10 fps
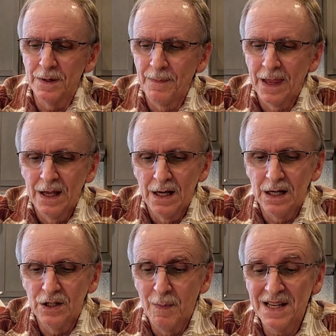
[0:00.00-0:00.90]
but
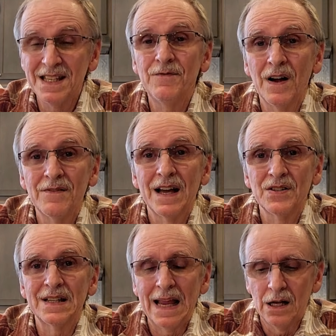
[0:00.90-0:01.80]
uh, you might see
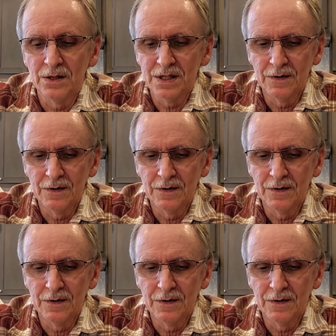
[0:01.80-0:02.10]
5,000 gallons,